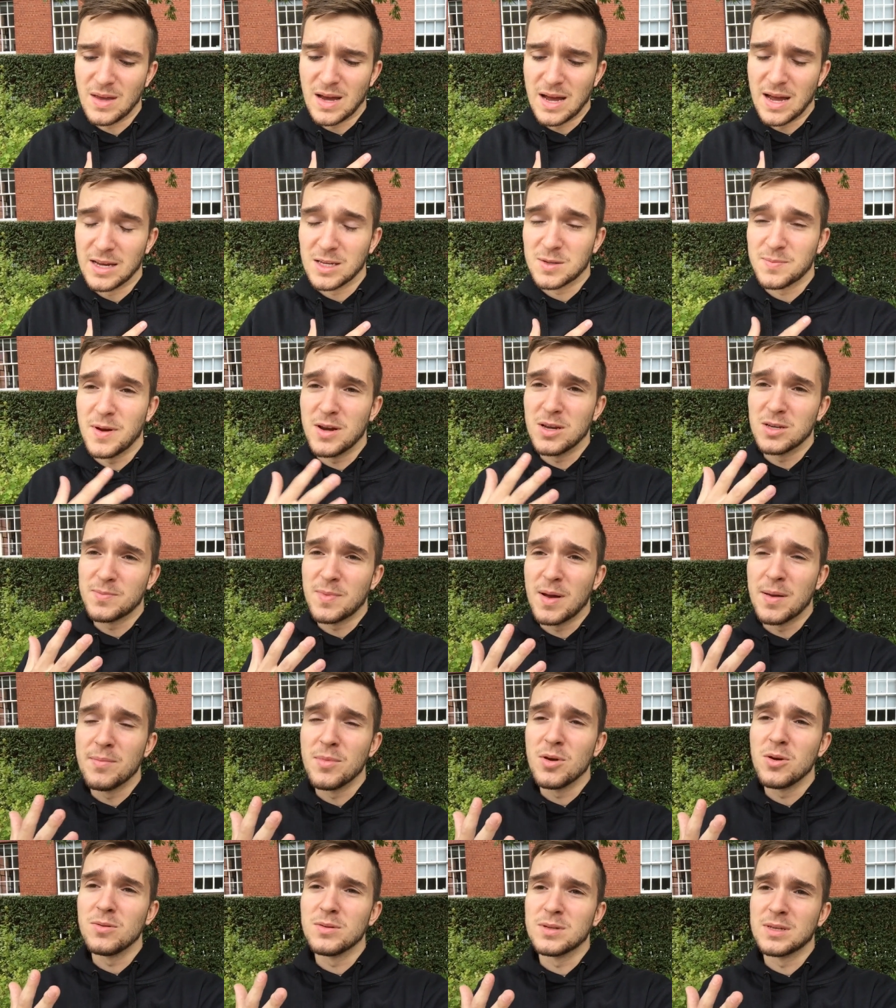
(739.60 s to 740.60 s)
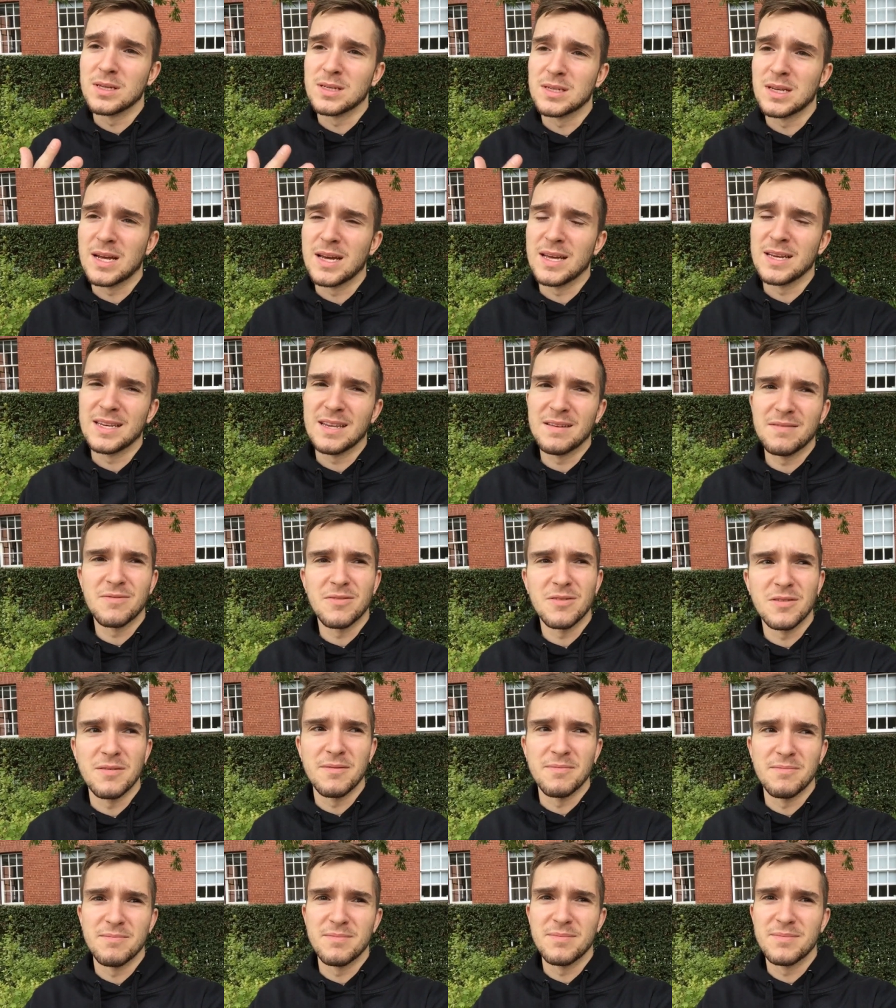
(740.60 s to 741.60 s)
I experience my moods as like
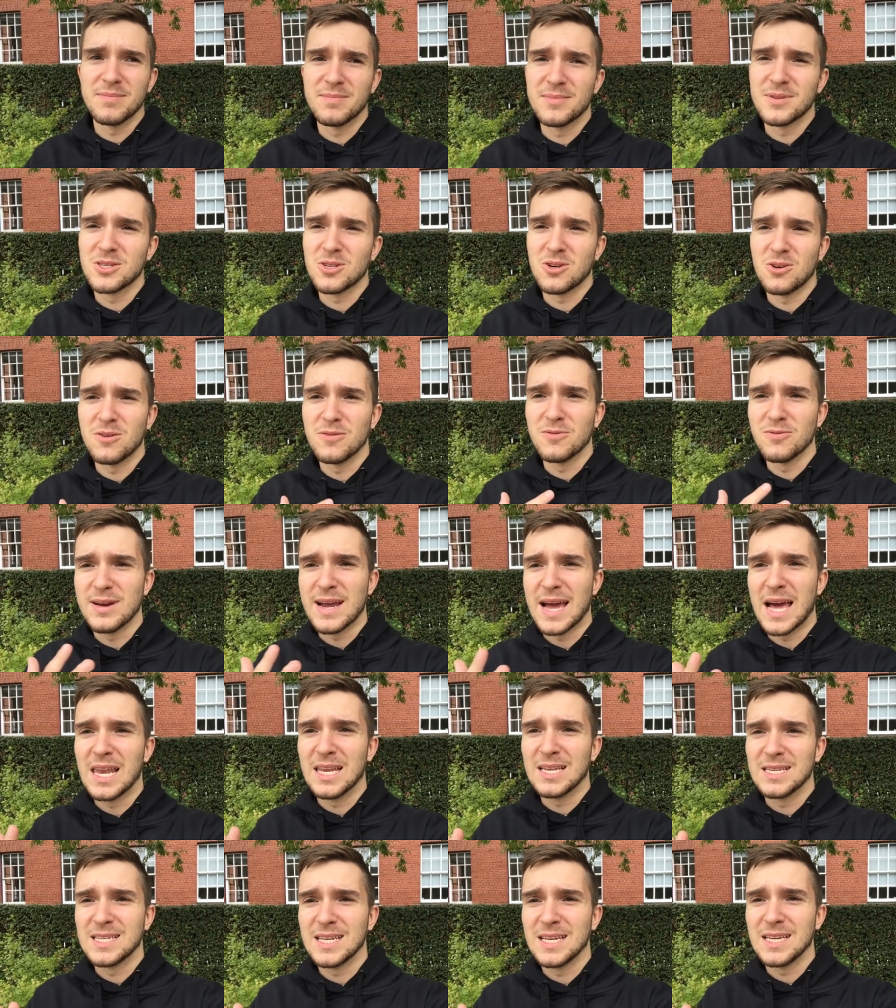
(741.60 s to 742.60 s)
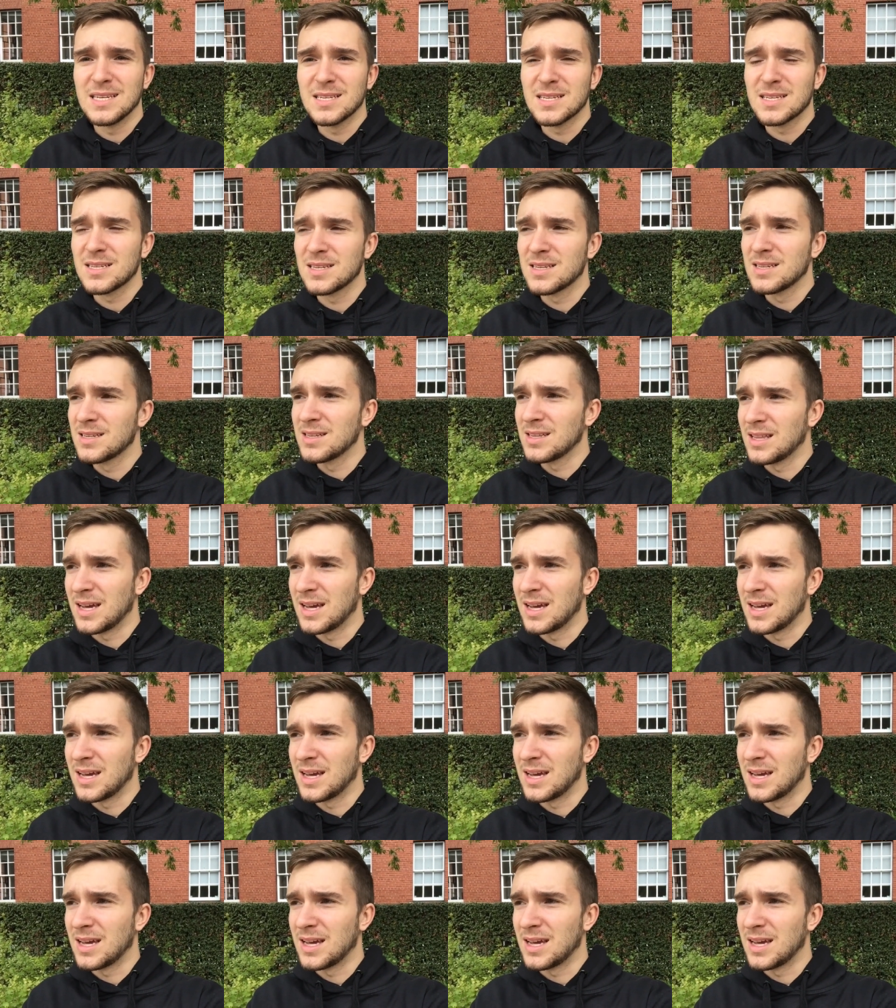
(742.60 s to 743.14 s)
different sort of realities.